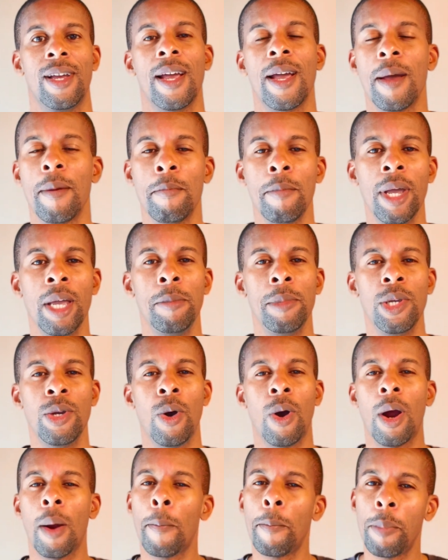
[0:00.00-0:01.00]
Maybe you
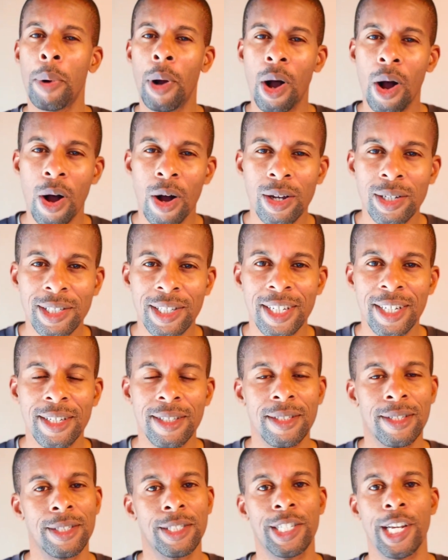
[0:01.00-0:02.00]
are pausing
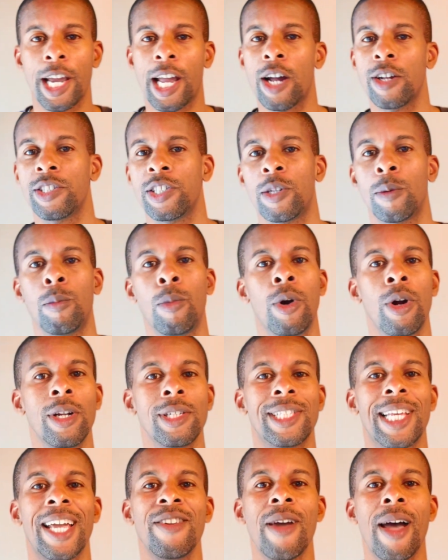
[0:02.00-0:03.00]
to check out some words
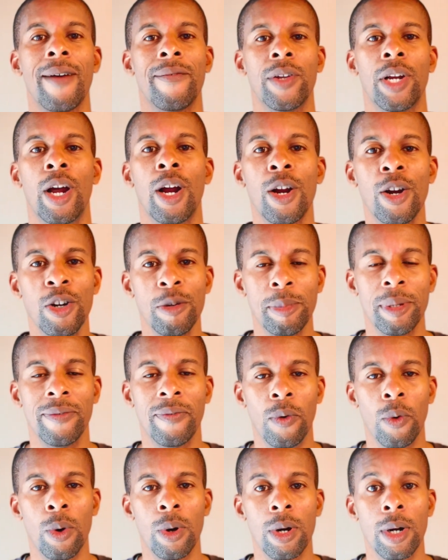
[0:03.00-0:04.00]
that you haven't heard
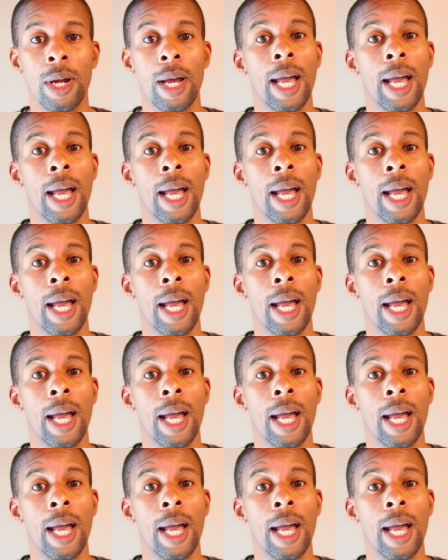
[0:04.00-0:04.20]
before.